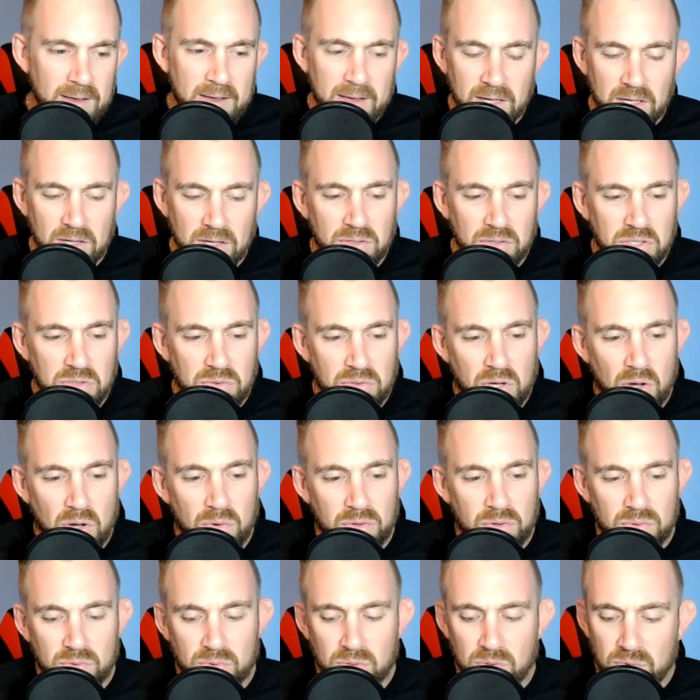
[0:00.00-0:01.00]
you know you go
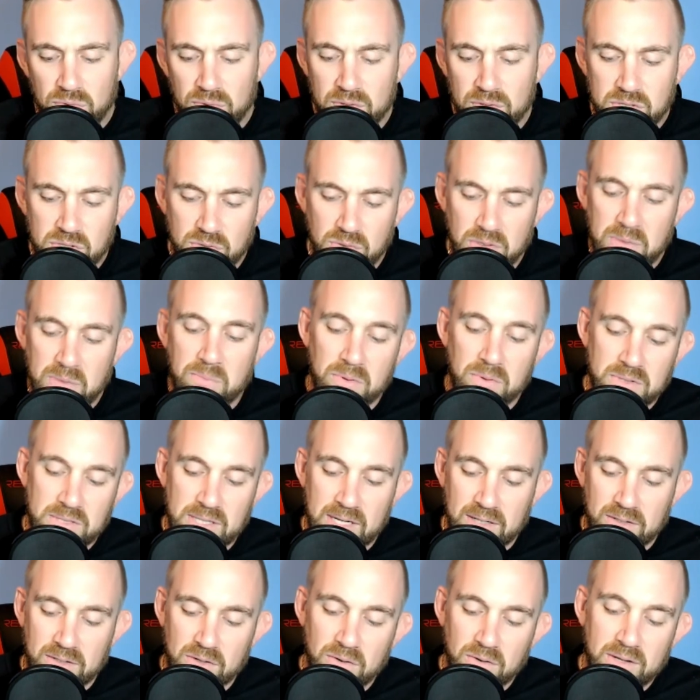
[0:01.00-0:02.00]
through the screen
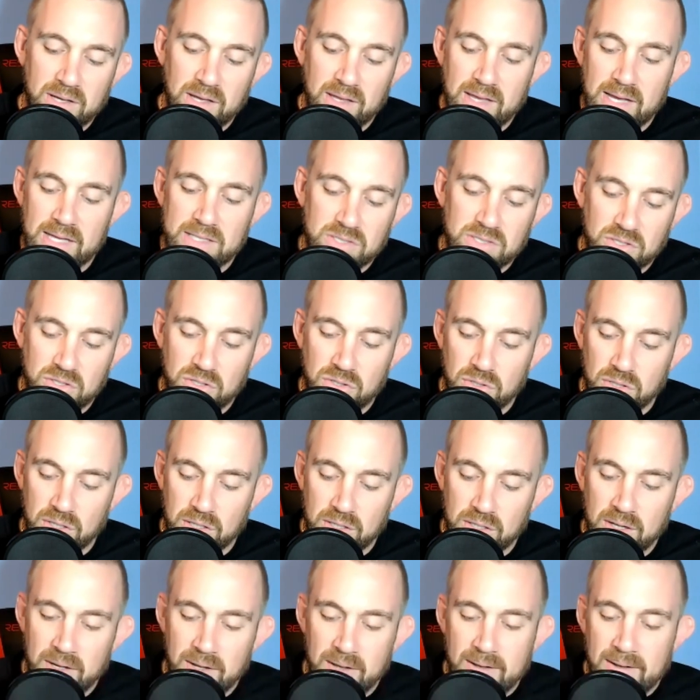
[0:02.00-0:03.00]
protector okay that's
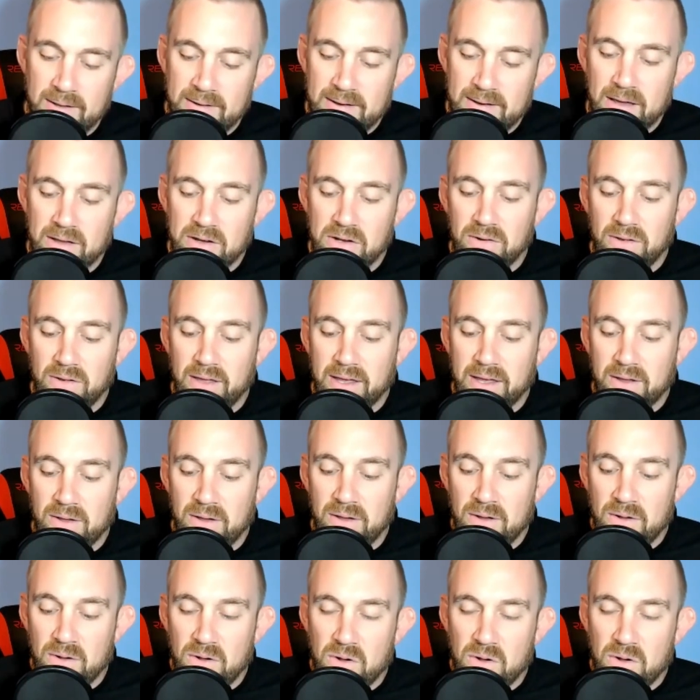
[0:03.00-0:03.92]
good now you're like